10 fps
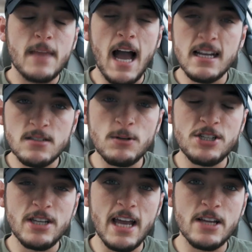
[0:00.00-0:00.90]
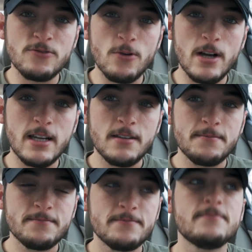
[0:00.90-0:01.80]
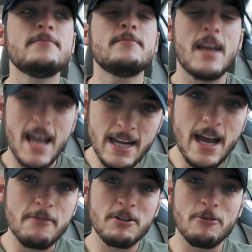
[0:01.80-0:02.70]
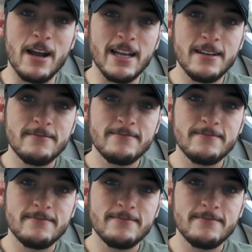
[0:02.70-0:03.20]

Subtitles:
I switched to Android and I regret it.